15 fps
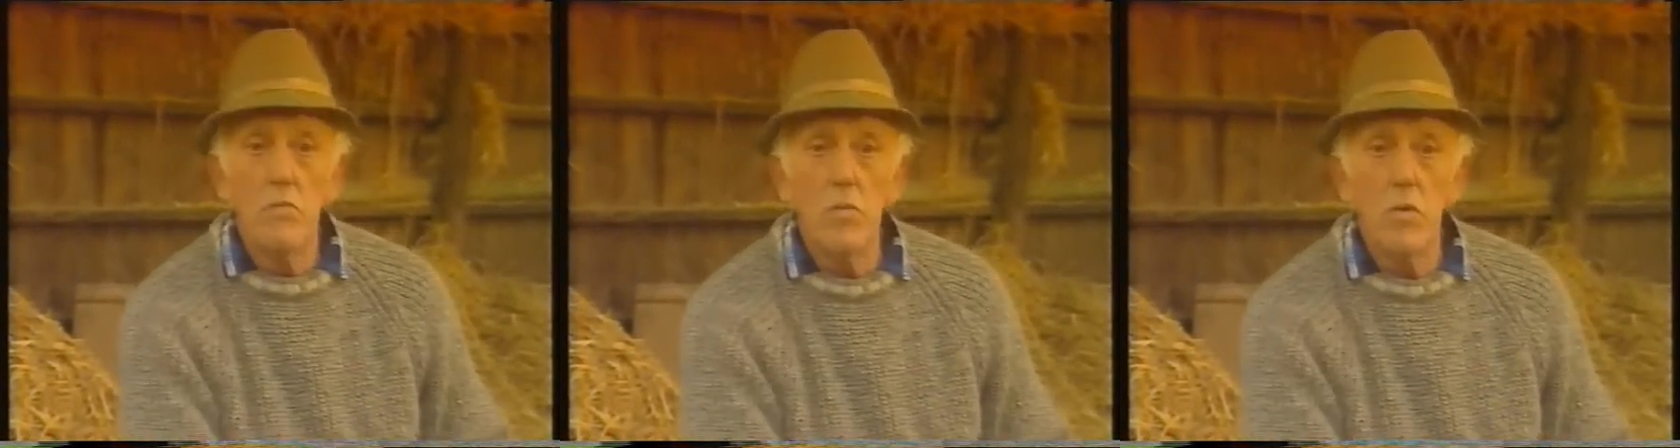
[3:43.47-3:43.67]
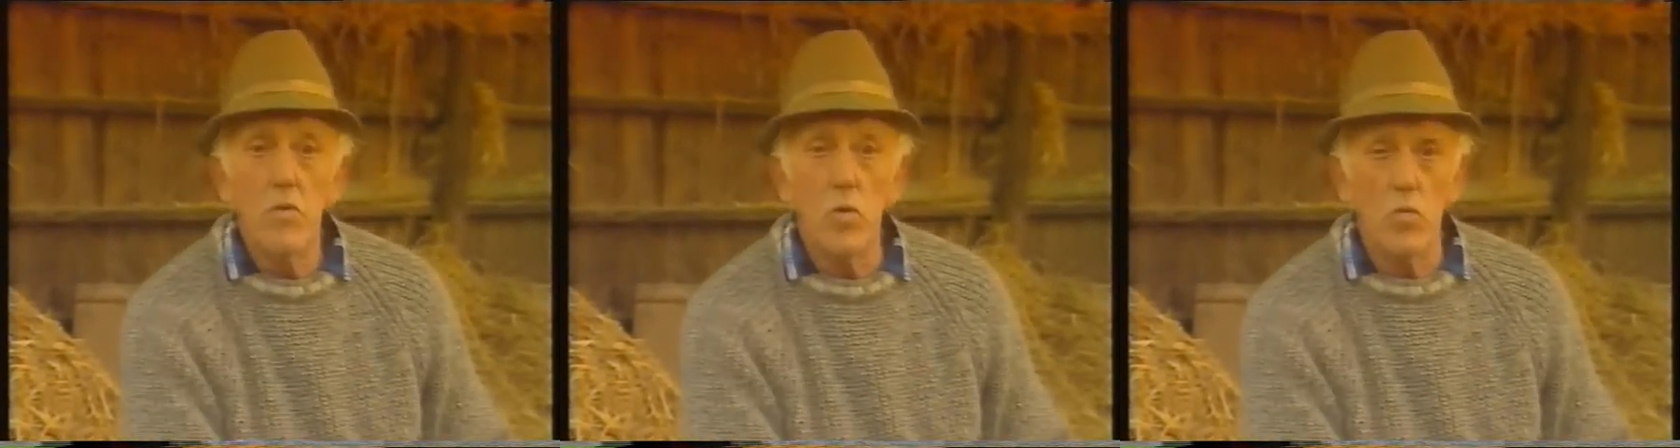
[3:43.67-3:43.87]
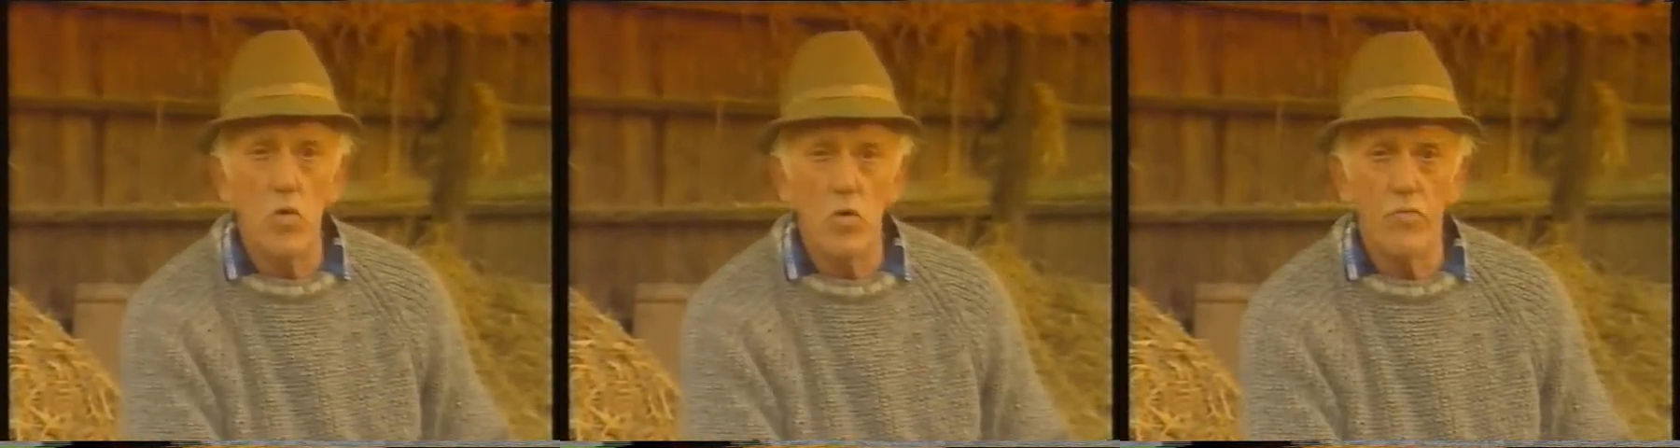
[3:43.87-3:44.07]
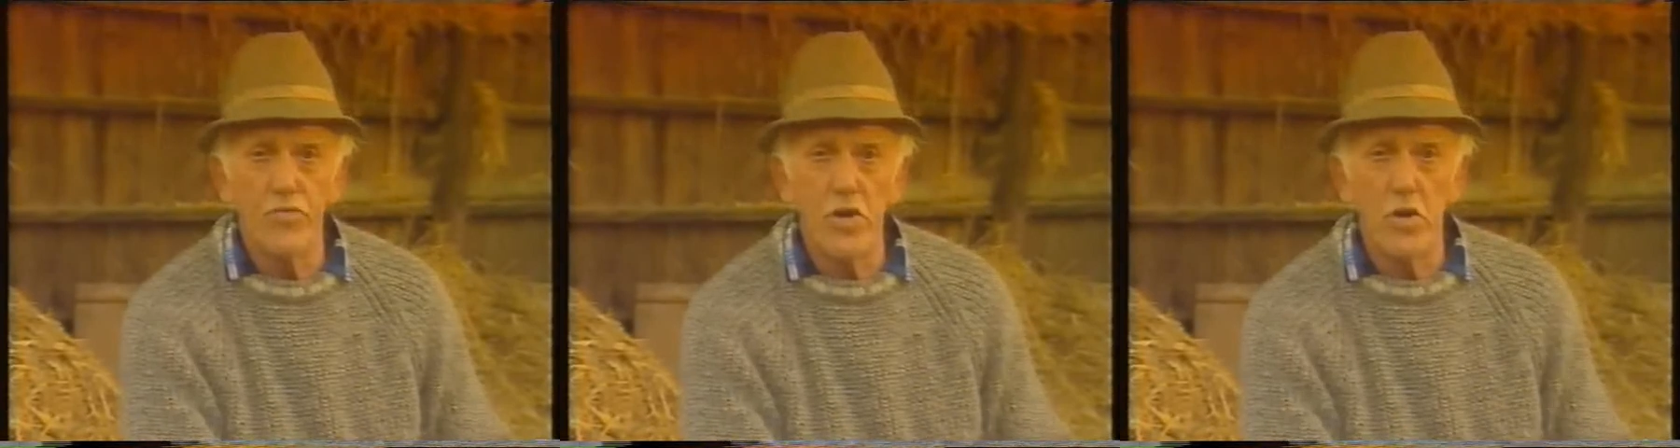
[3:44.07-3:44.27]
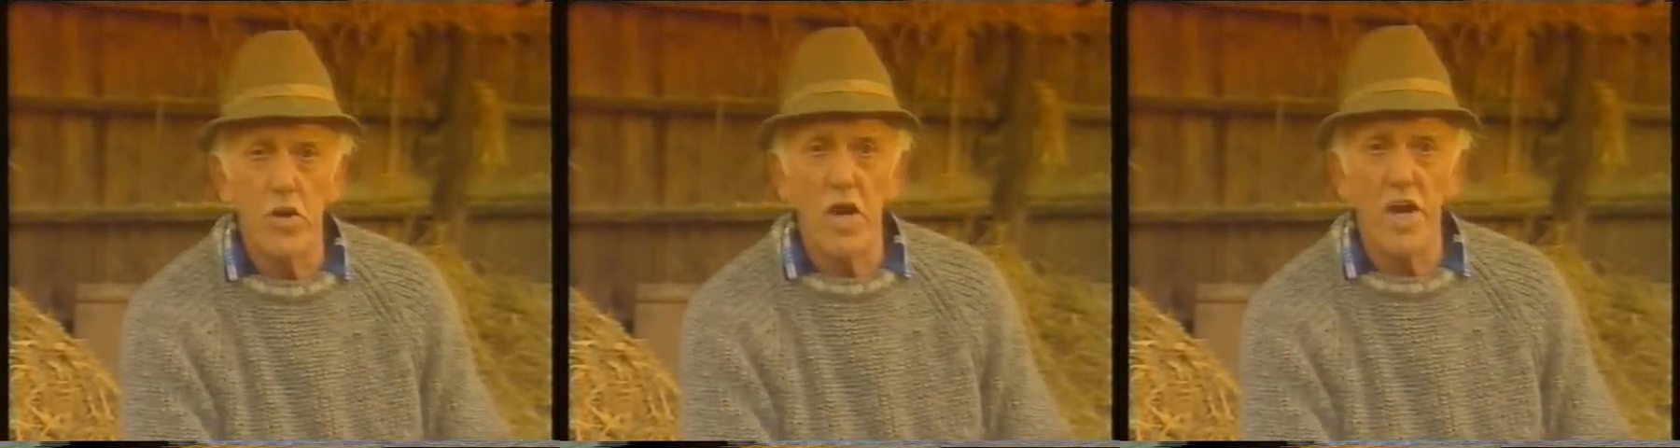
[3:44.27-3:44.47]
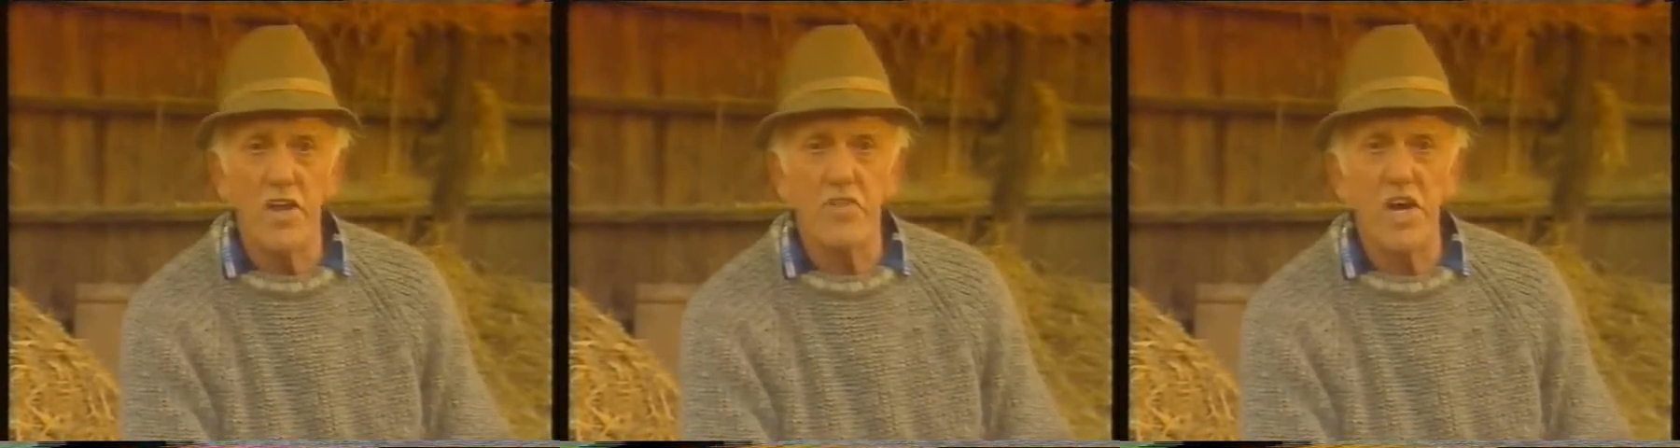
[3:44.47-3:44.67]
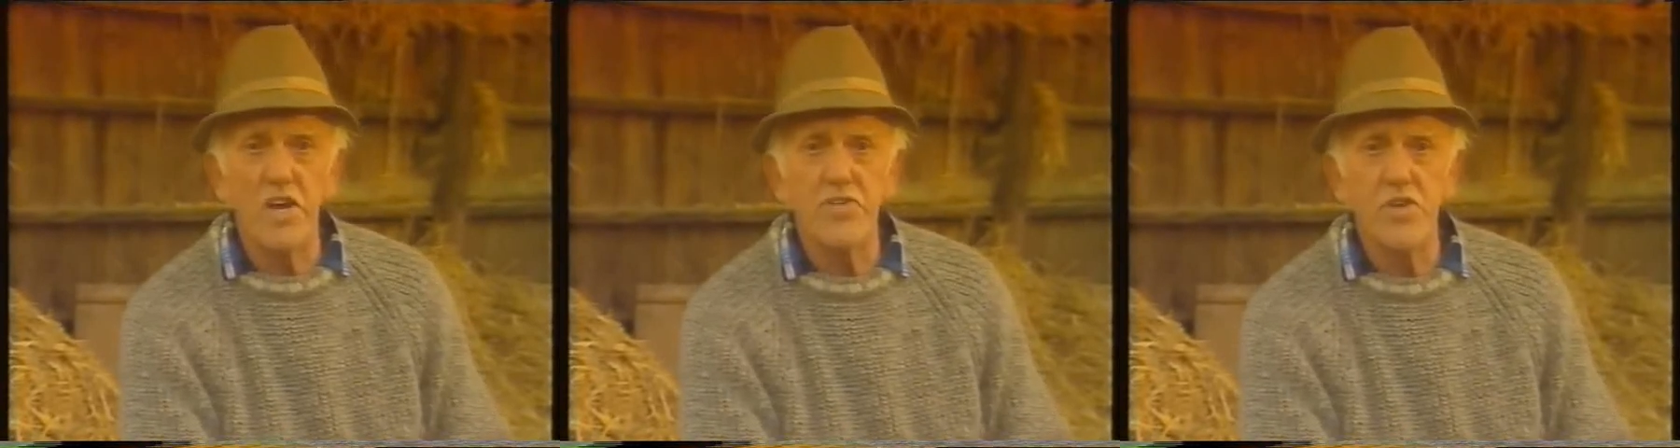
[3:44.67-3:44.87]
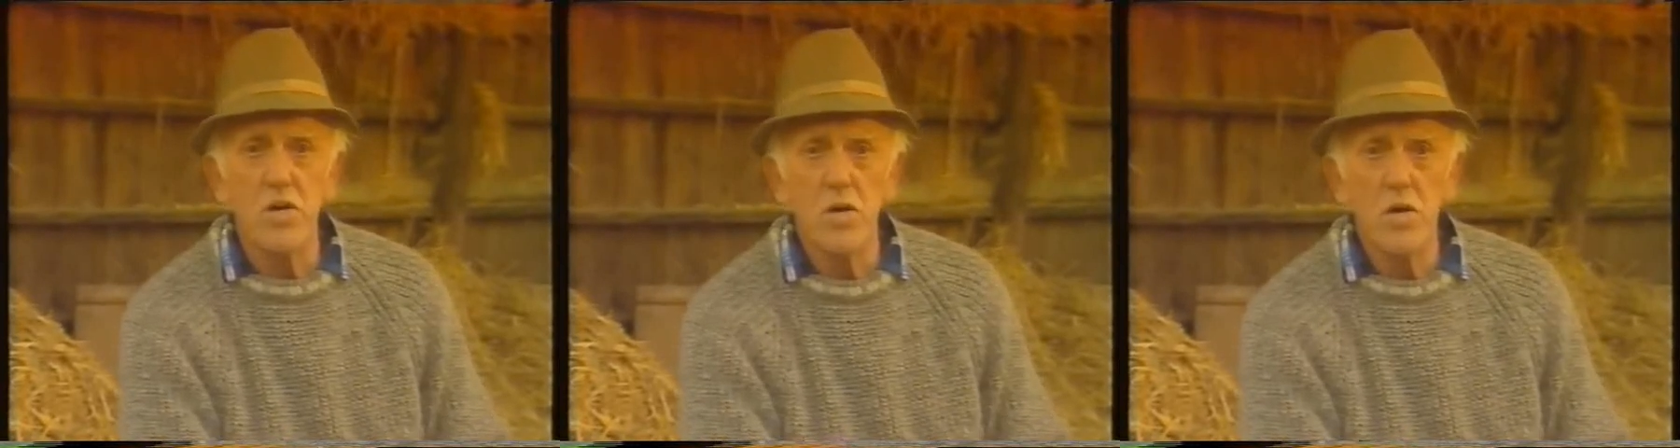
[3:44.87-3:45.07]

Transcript: And the wolf didn't like that.